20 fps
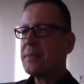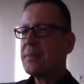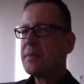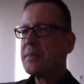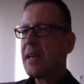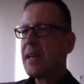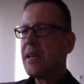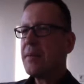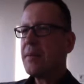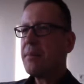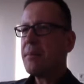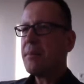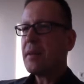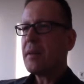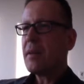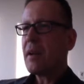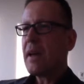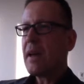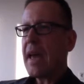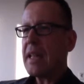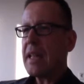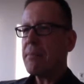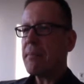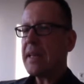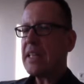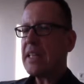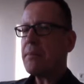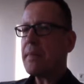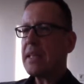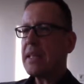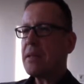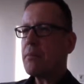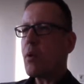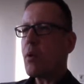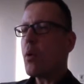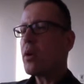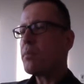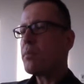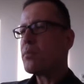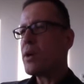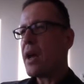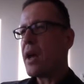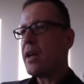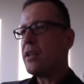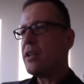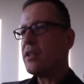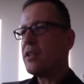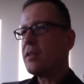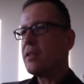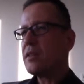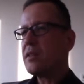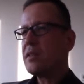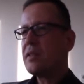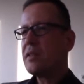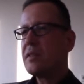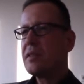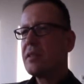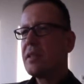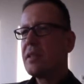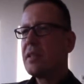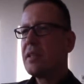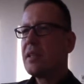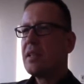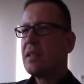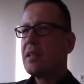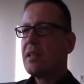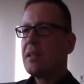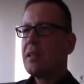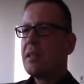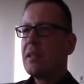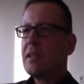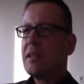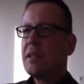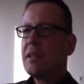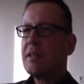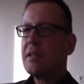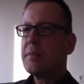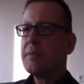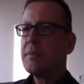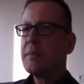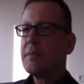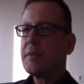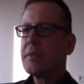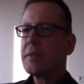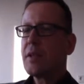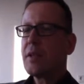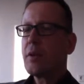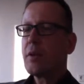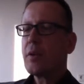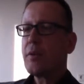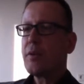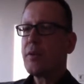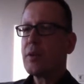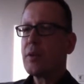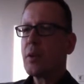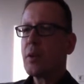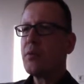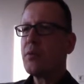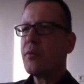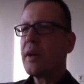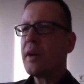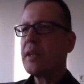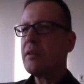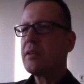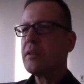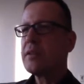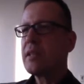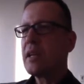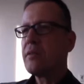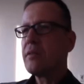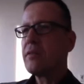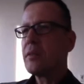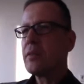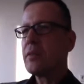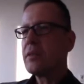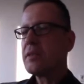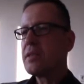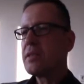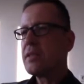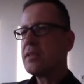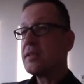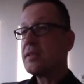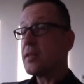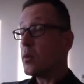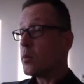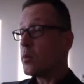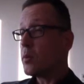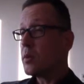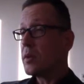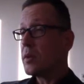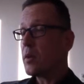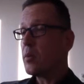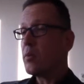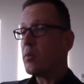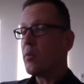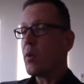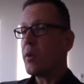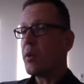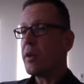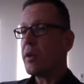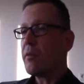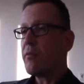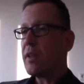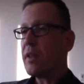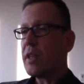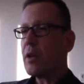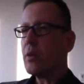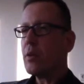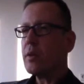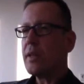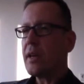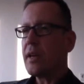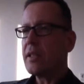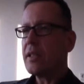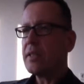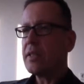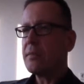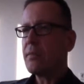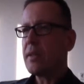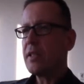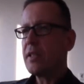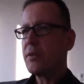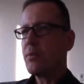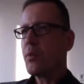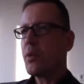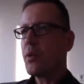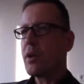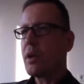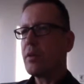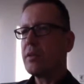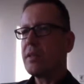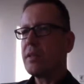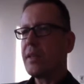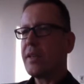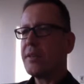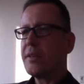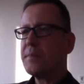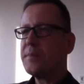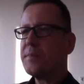yeah, add many more branches. So if you don't find yourself on this list, don't worry. We know there's much more out there.